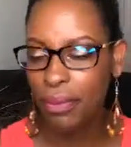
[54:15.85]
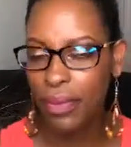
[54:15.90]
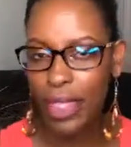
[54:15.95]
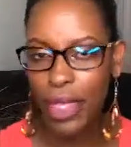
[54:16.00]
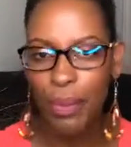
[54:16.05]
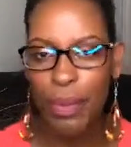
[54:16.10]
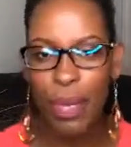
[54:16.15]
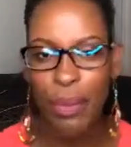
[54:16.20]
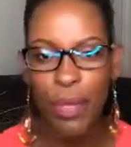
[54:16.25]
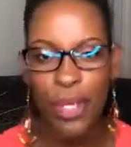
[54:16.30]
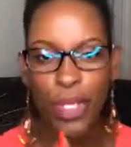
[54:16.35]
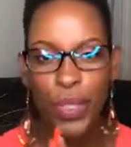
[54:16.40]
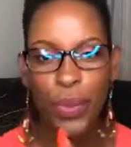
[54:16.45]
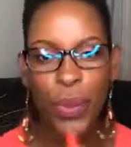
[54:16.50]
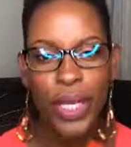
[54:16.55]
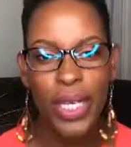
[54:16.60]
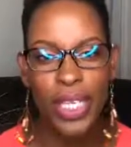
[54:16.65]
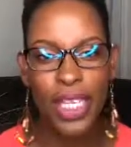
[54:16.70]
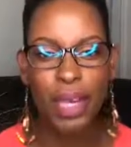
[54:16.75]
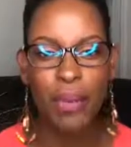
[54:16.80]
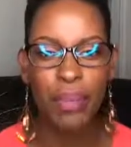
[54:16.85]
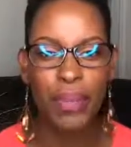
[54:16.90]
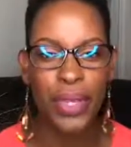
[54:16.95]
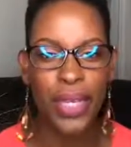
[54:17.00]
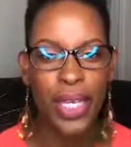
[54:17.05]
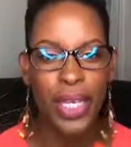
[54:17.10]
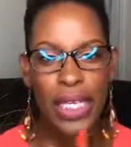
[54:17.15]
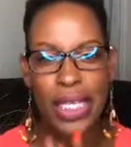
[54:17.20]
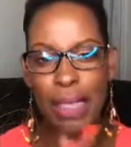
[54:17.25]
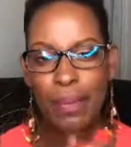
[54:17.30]
maybe doing some
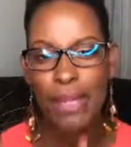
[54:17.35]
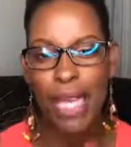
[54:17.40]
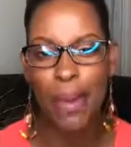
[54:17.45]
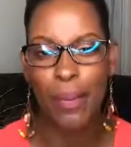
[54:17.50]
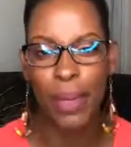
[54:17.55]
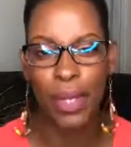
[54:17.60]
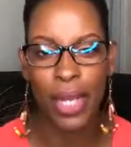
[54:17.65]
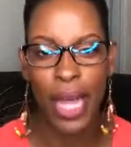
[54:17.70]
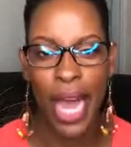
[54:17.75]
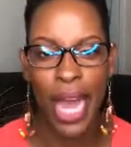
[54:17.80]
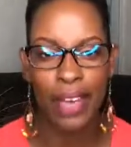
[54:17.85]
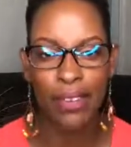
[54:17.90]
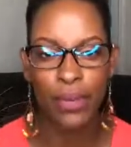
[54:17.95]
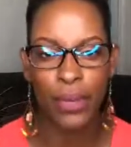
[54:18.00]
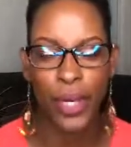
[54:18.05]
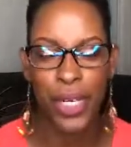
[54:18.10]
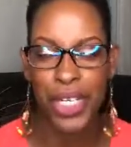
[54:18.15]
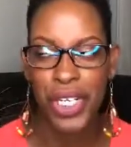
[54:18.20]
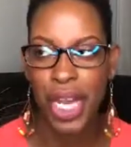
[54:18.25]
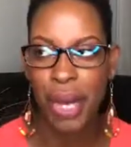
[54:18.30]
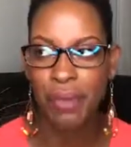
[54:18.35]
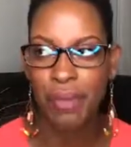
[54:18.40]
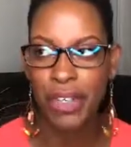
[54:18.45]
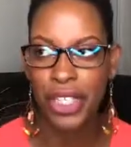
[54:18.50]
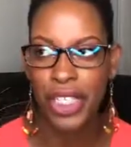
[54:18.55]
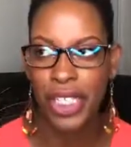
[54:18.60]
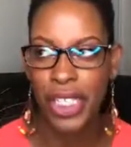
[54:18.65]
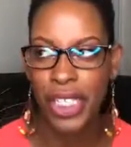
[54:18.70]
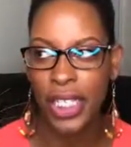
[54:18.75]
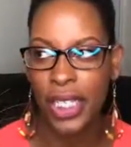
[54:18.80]
type of live workshop for
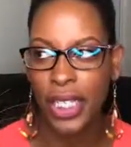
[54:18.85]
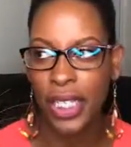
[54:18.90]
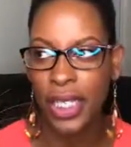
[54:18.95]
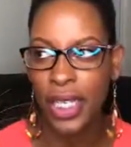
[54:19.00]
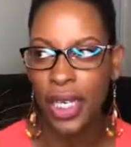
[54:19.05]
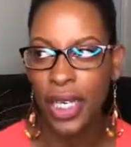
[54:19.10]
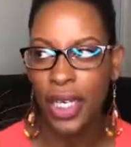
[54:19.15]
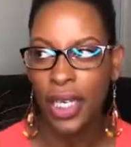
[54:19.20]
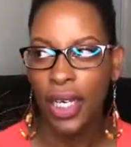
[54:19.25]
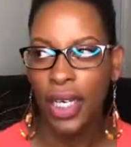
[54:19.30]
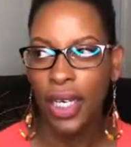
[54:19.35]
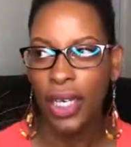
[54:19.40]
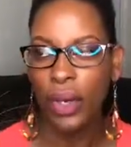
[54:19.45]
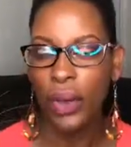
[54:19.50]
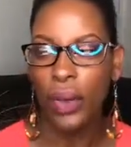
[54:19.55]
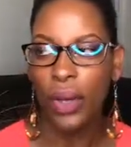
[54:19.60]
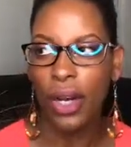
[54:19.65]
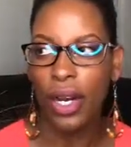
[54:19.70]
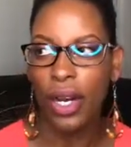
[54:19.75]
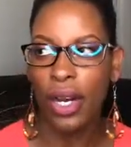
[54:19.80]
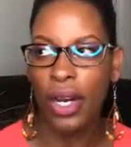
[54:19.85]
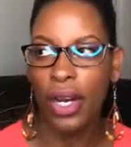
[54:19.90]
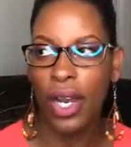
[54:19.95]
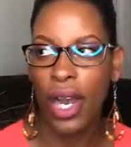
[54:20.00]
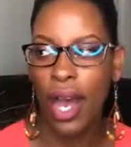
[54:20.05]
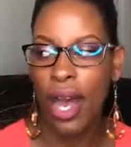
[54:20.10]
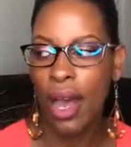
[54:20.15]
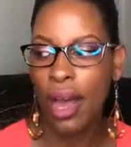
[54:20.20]
teens, or